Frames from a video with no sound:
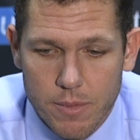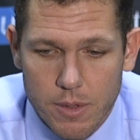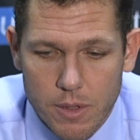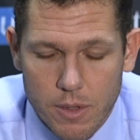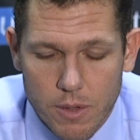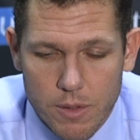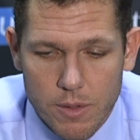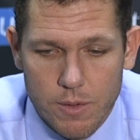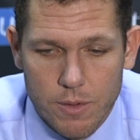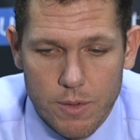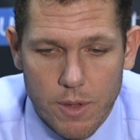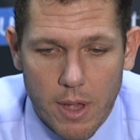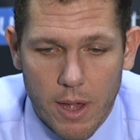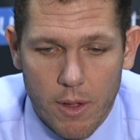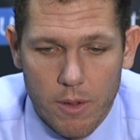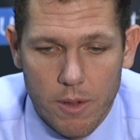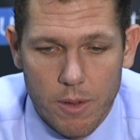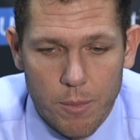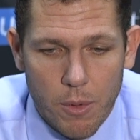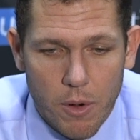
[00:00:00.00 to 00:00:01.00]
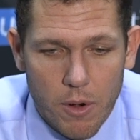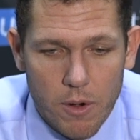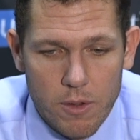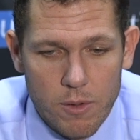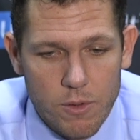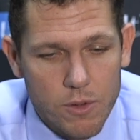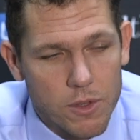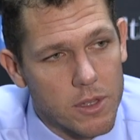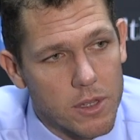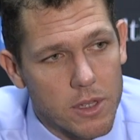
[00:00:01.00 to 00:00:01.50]
That's how Lamar
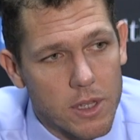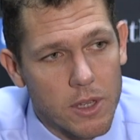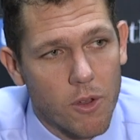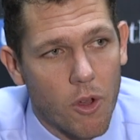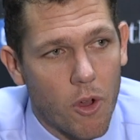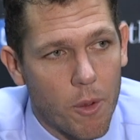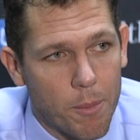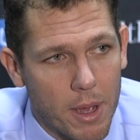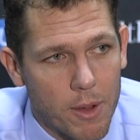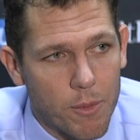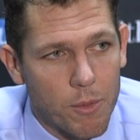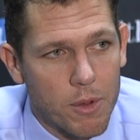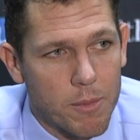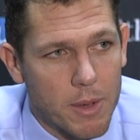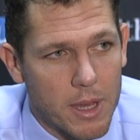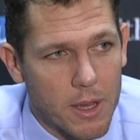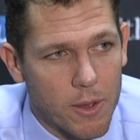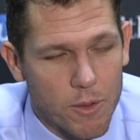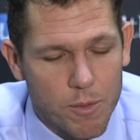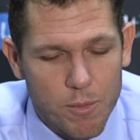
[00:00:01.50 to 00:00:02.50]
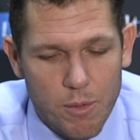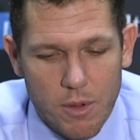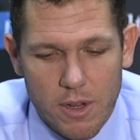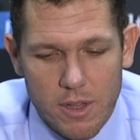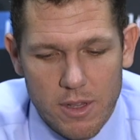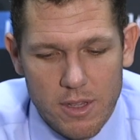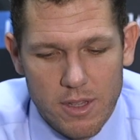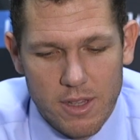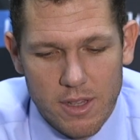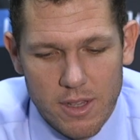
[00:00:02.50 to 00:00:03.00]
used to steal all my rebounds, but
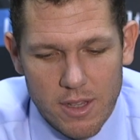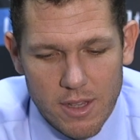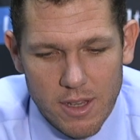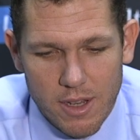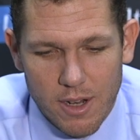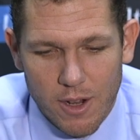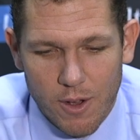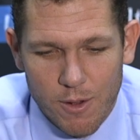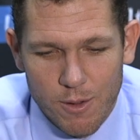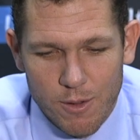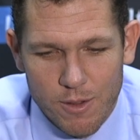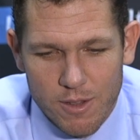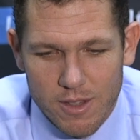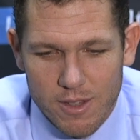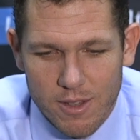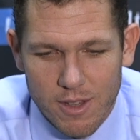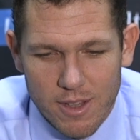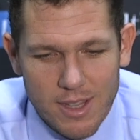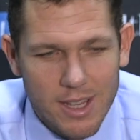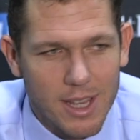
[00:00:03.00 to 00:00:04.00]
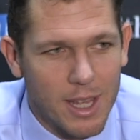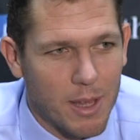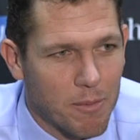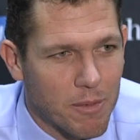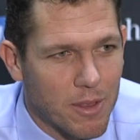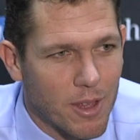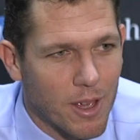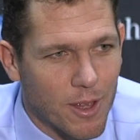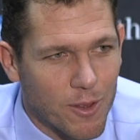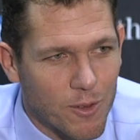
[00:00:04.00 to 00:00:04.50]
it's the
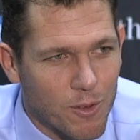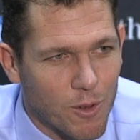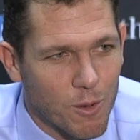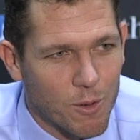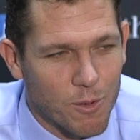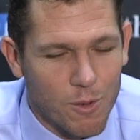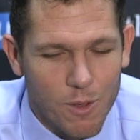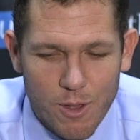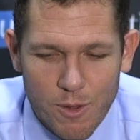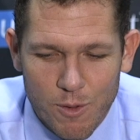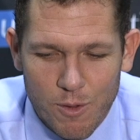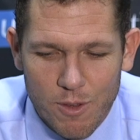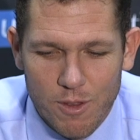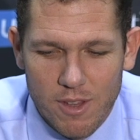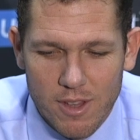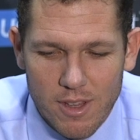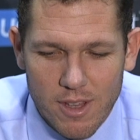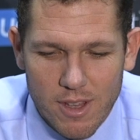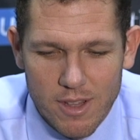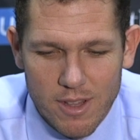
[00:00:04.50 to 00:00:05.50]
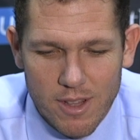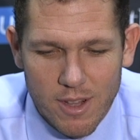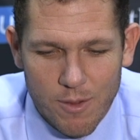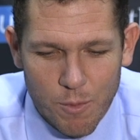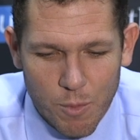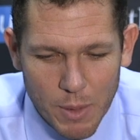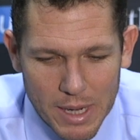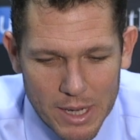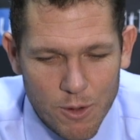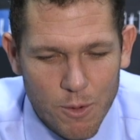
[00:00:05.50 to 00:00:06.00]
team thing. So as long as
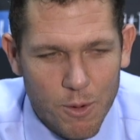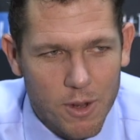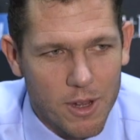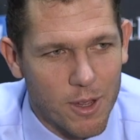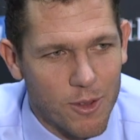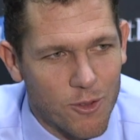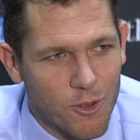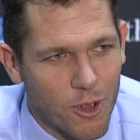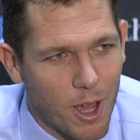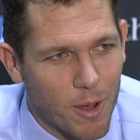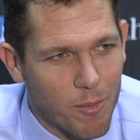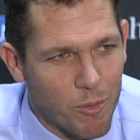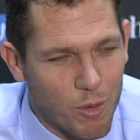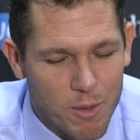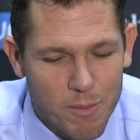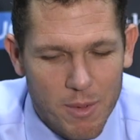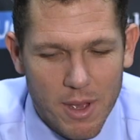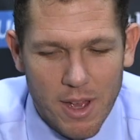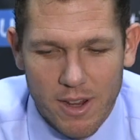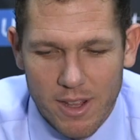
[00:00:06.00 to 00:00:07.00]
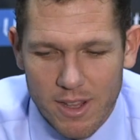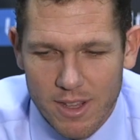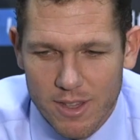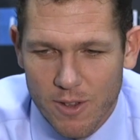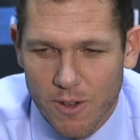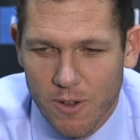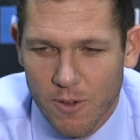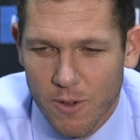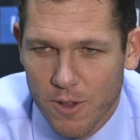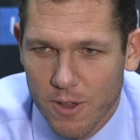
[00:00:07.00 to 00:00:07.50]
that we do a good job rebounding,
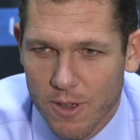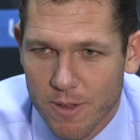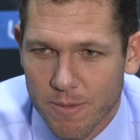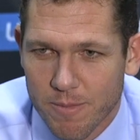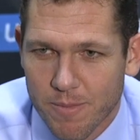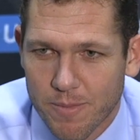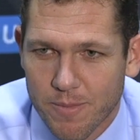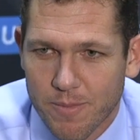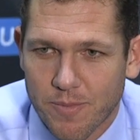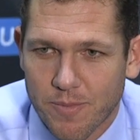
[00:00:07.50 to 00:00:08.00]
it's all good.